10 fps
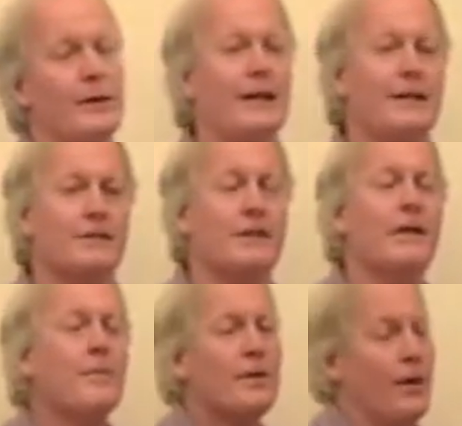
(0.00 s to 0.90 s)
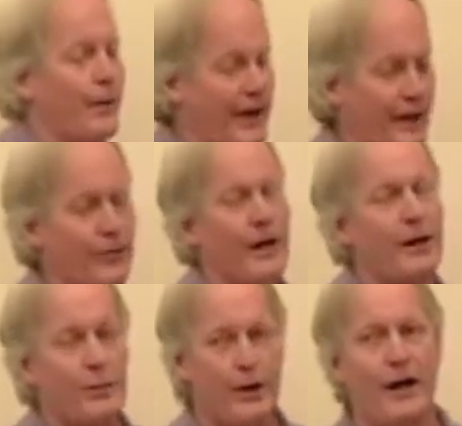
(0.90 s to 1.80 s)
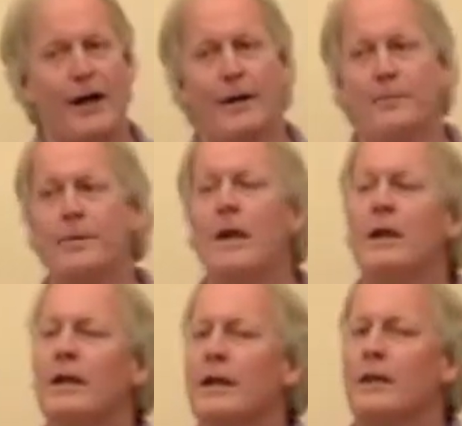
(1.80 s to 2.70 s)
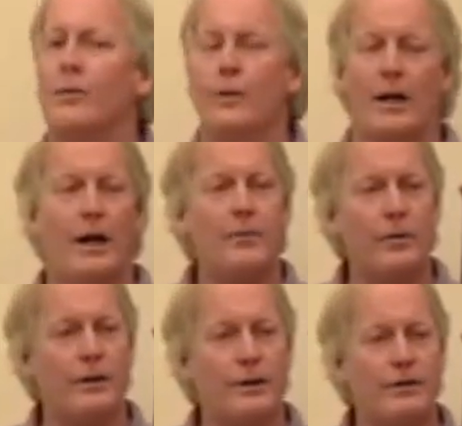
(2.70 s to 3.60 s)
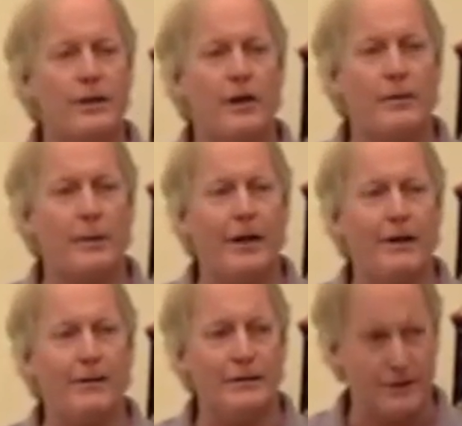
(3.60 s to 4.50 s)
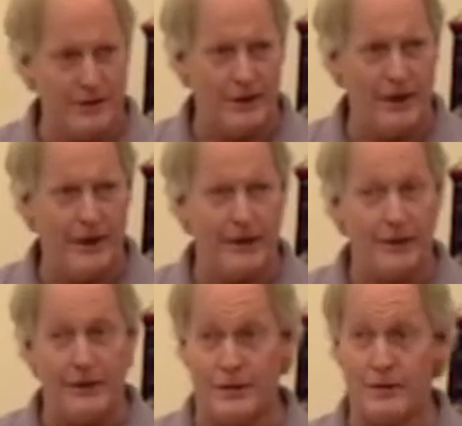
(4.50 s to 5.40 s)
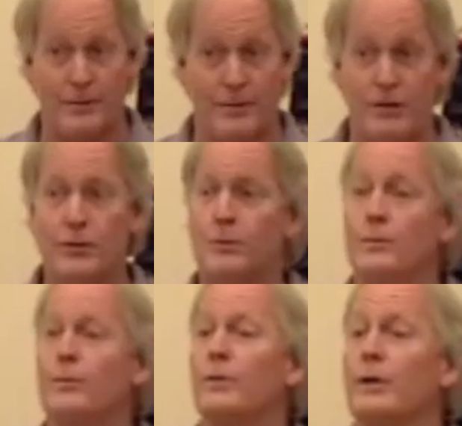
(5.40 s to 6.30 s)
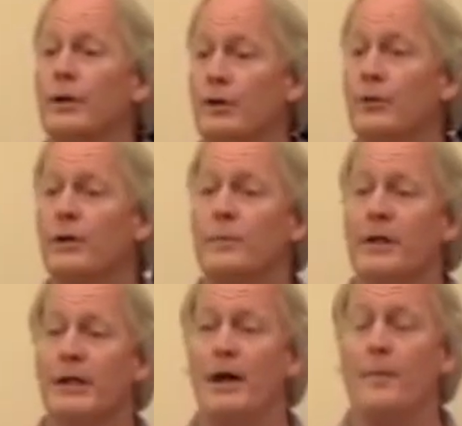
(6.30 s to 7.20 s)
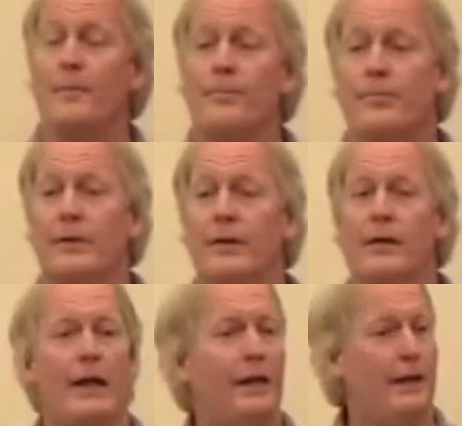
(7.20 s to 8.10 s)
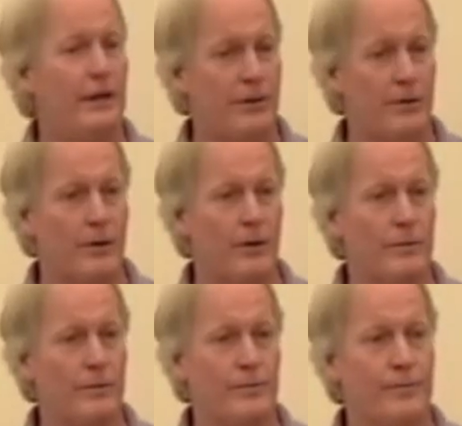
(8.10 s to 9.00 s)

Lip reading: place, and we had great pride. What I'm going to talk about tonight is where you can become a hero